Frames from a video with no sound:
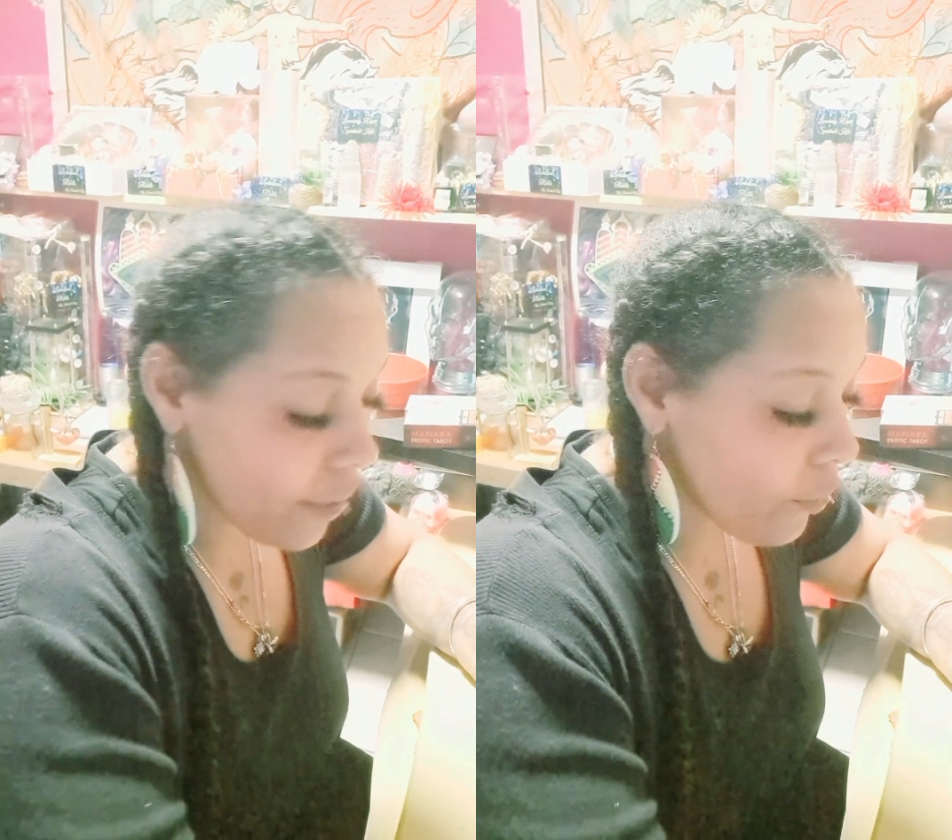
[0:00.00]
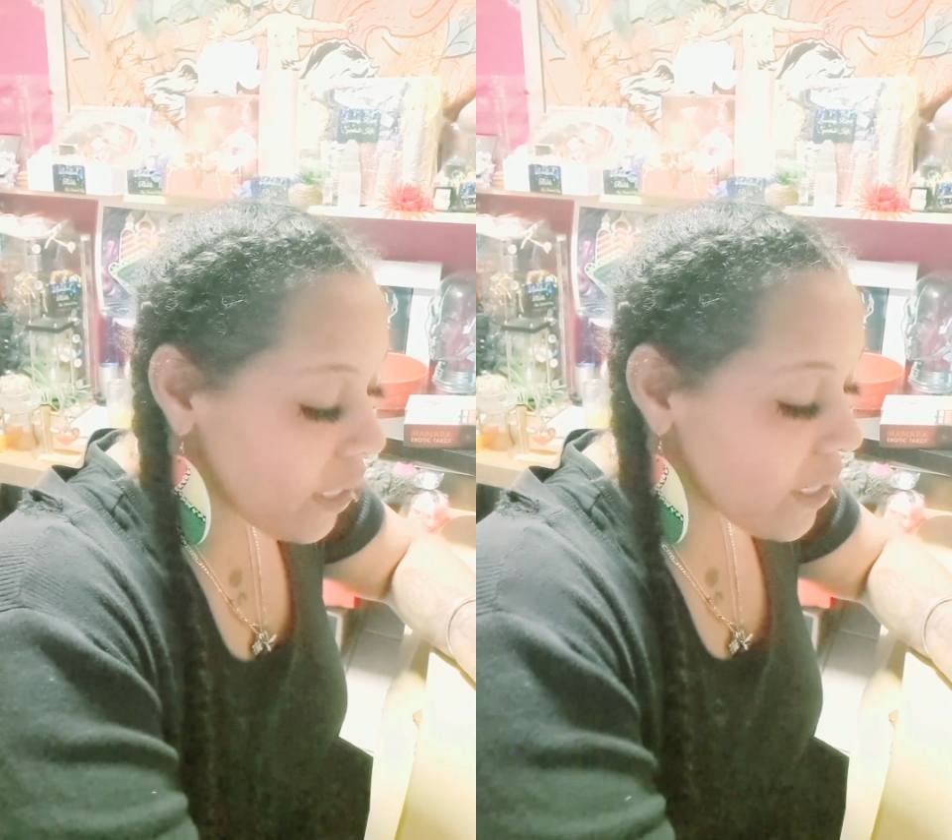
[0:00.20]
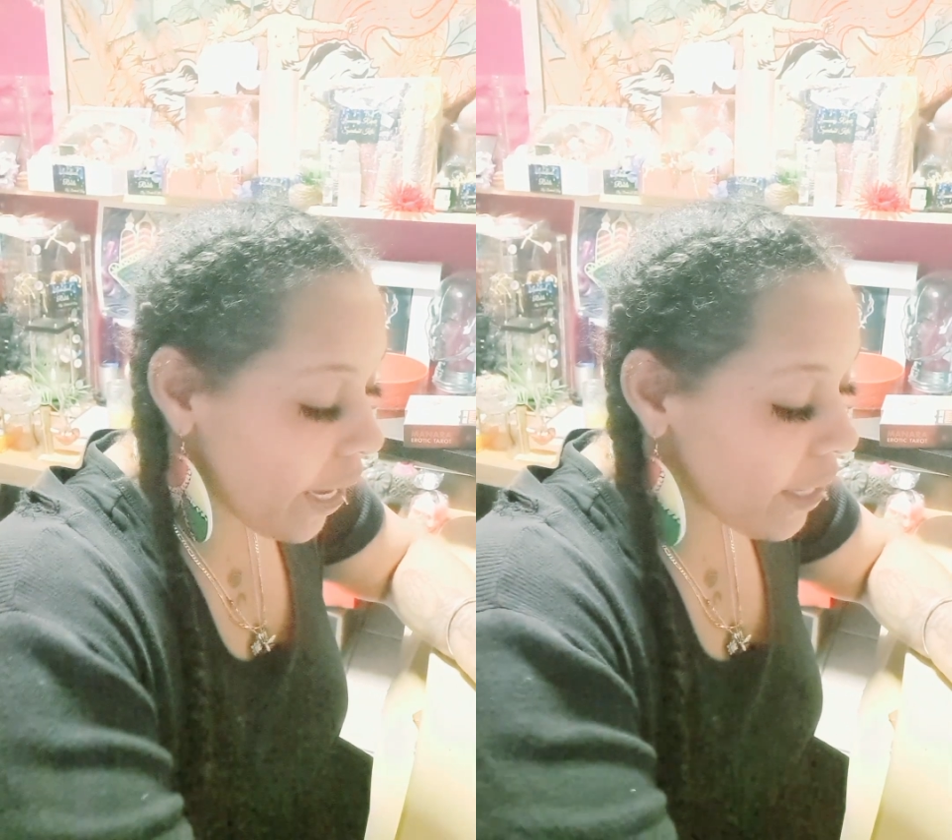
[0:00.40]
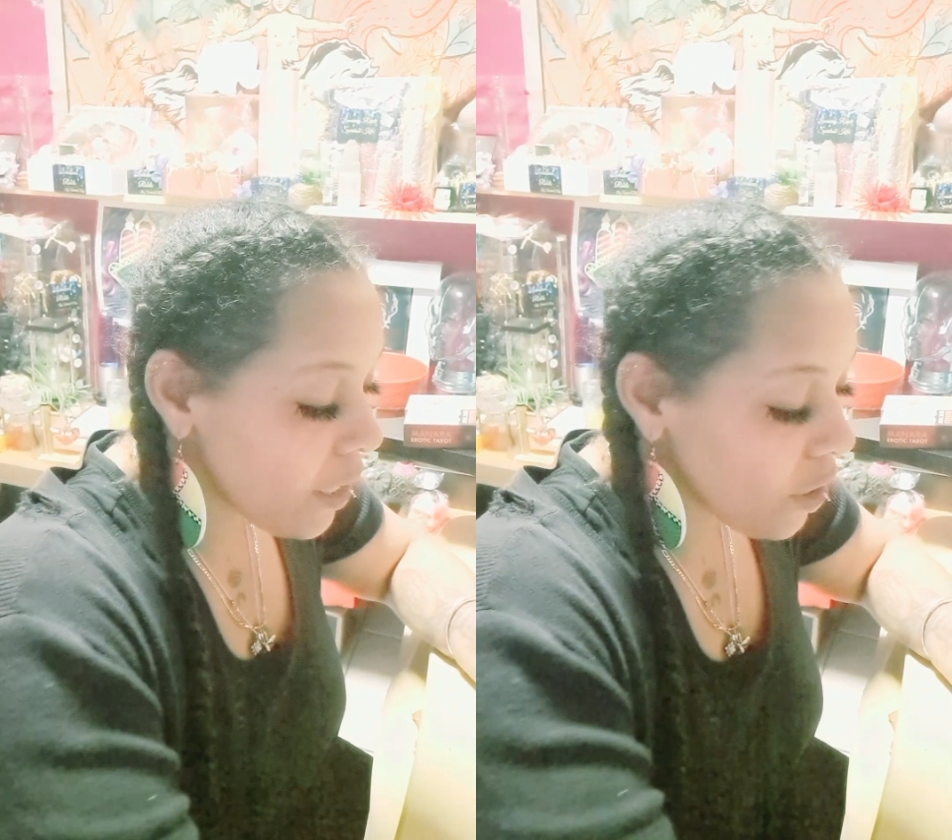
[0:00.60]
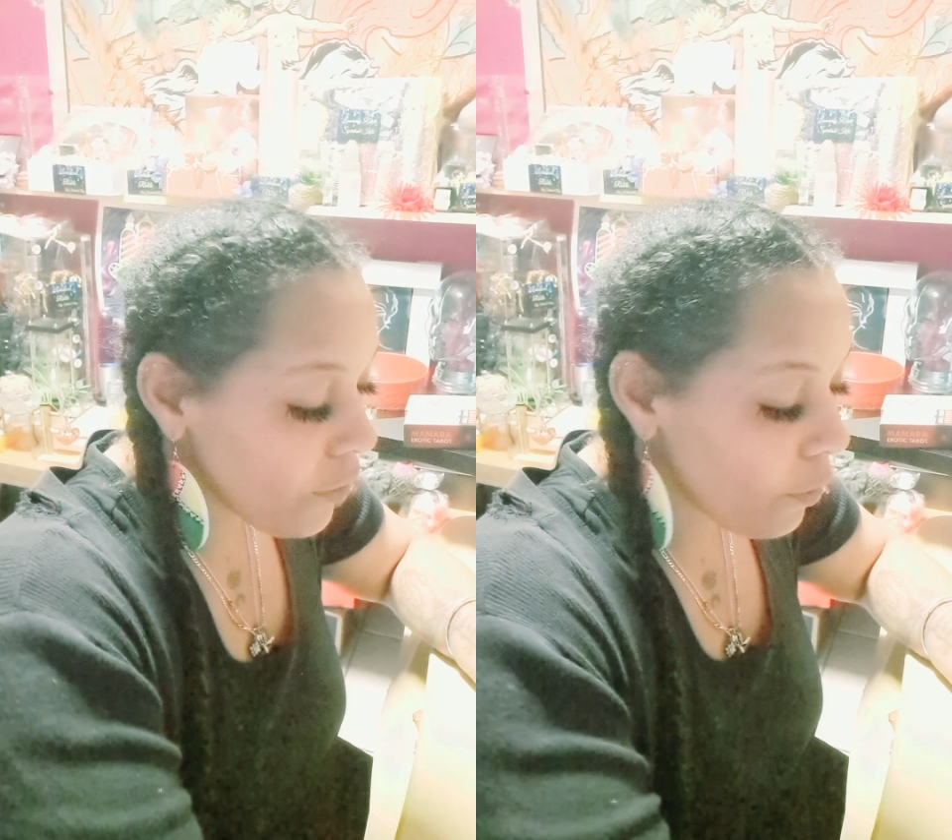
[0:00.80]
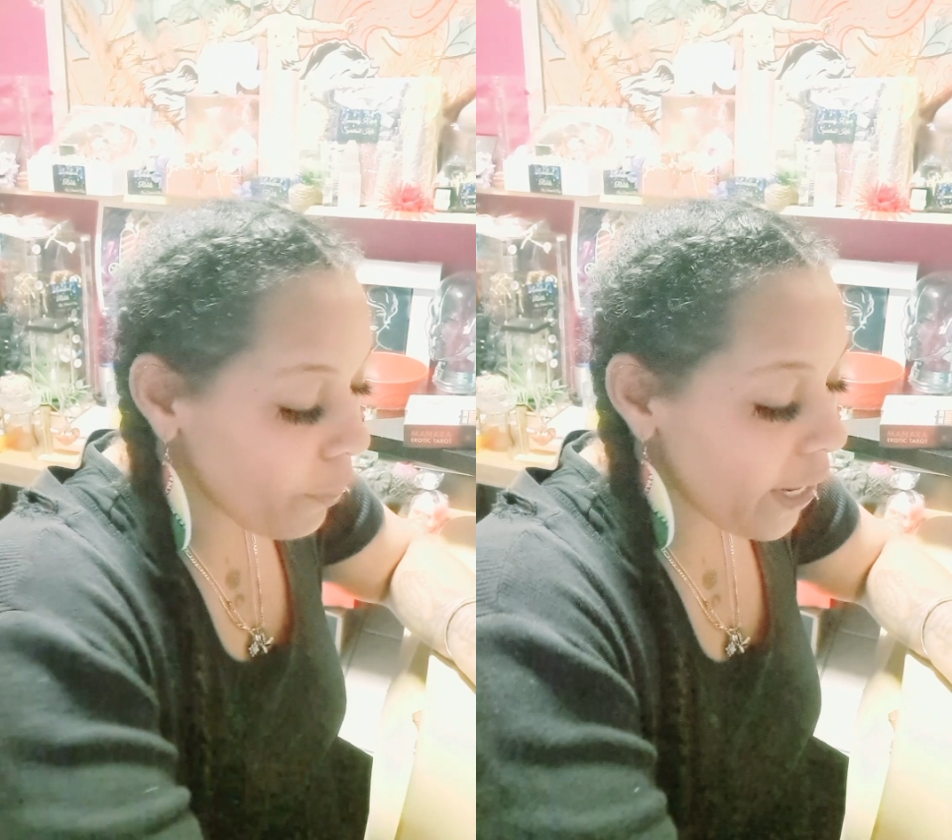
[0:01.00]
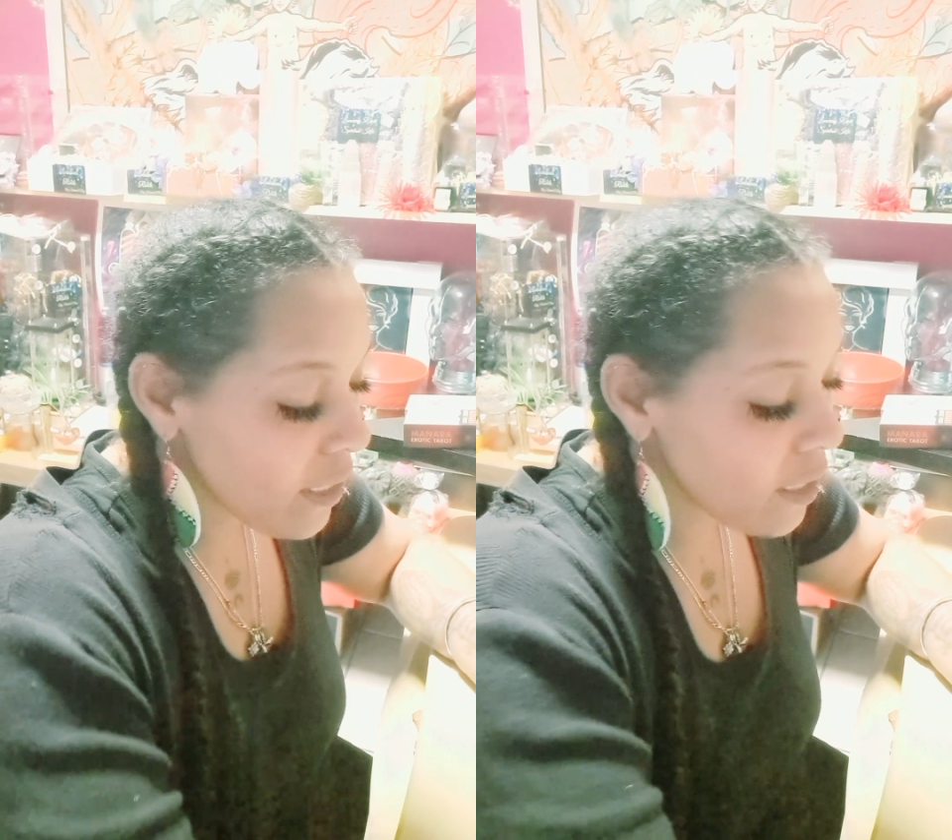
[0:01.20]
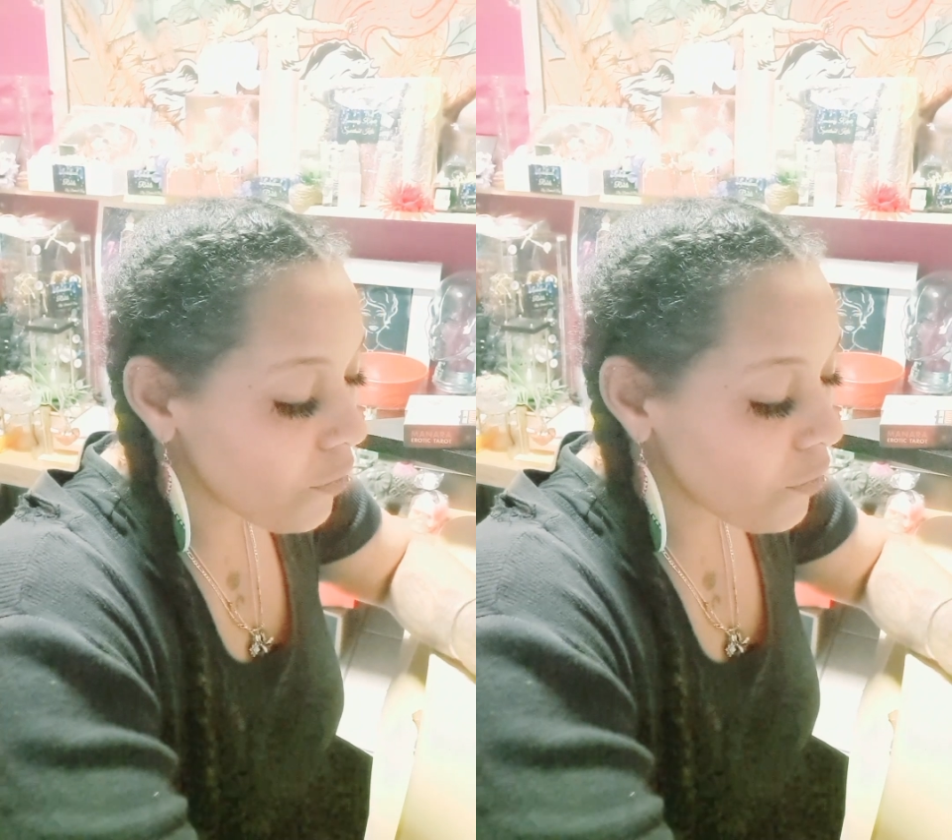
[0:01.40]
What is the energy for Pisces